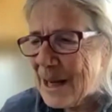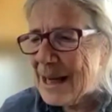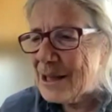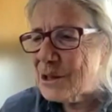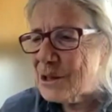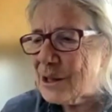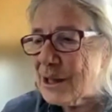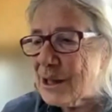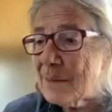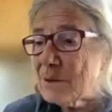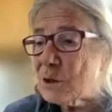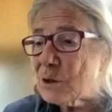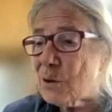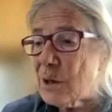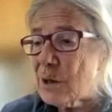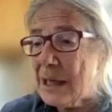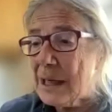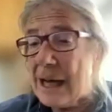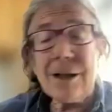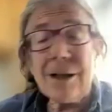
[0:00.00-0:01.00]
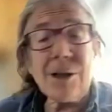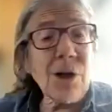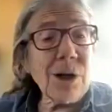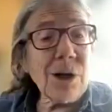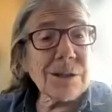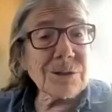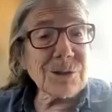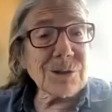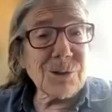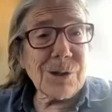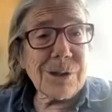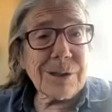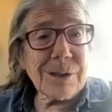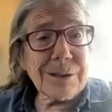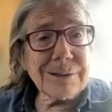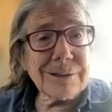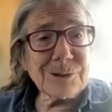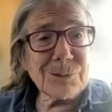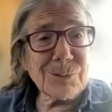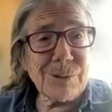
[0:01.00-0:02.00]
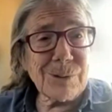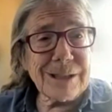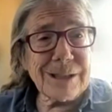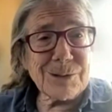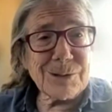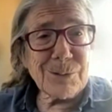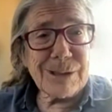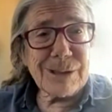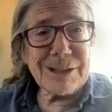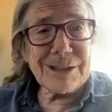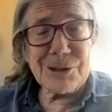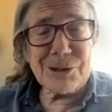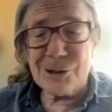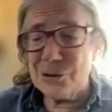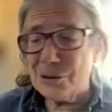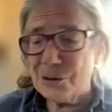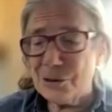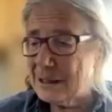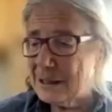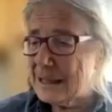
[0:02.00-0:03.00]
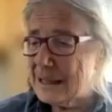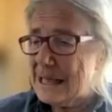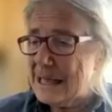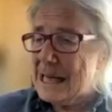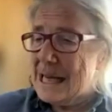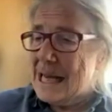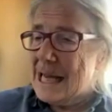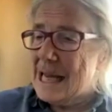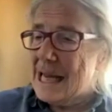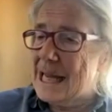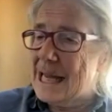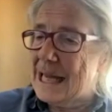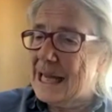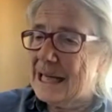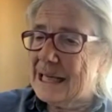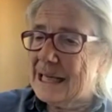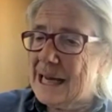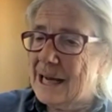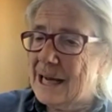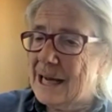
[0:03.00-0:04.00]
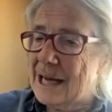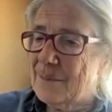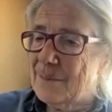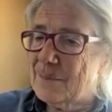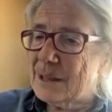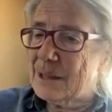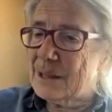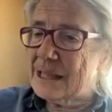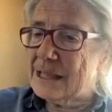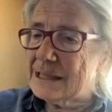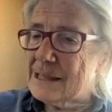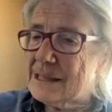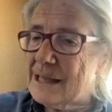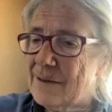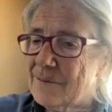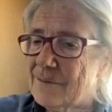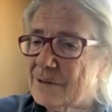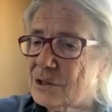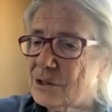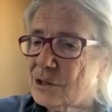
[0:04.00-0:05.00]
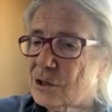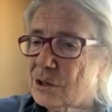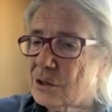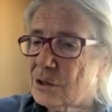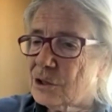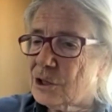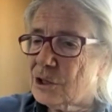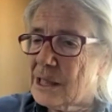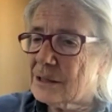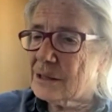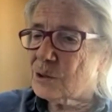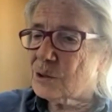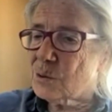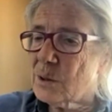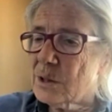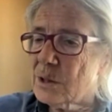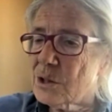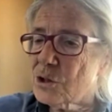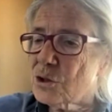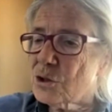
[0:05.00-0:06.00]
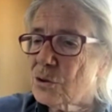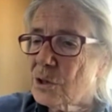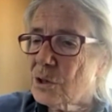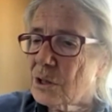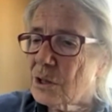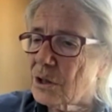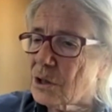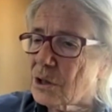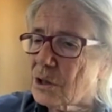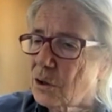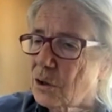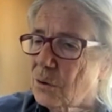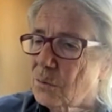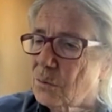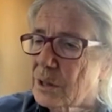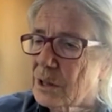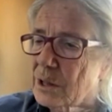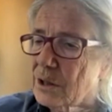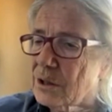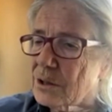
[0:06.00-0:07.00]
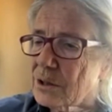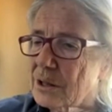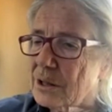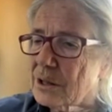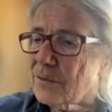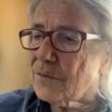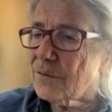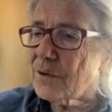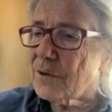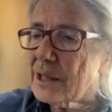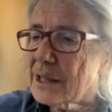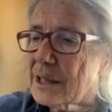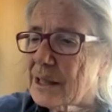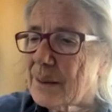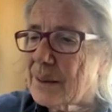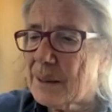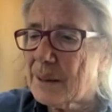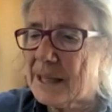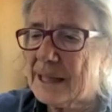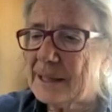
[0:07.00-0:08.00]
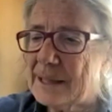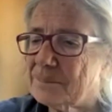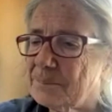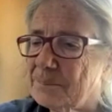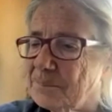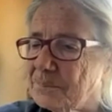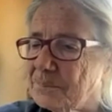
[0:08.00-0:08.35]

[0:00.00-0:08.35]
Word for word: She came straight out of law school in 2022 and um, is having, she had 22 year career to defending the Bay.